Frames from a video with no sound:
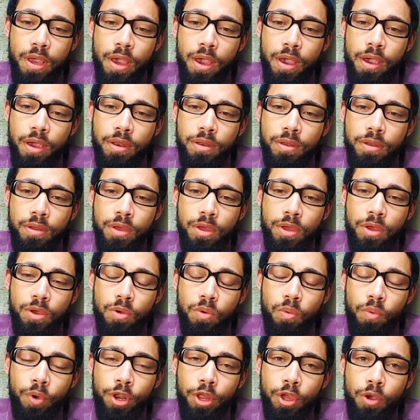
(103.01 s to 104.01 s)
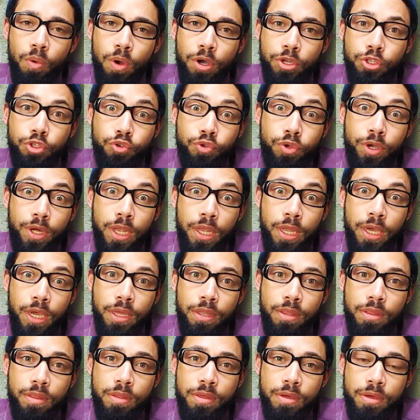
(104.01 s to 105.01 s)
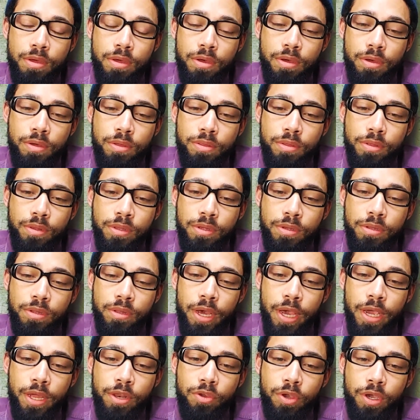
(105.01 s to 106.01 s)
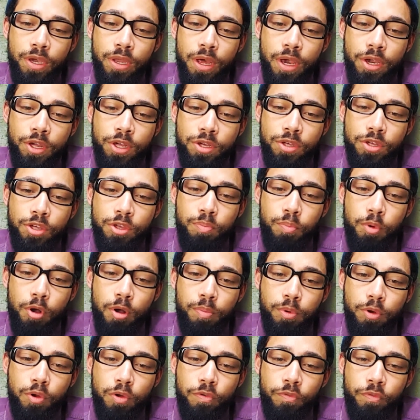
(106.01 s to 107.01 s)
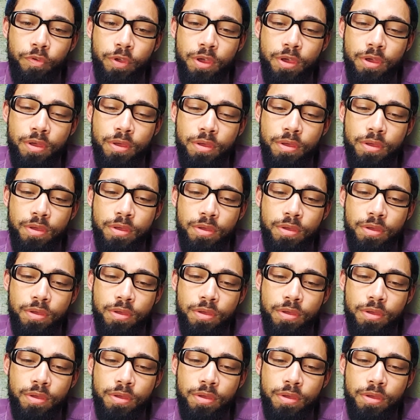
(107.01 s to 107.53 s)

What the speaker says: And when you want to clean the little head, you can actually just pop it off here.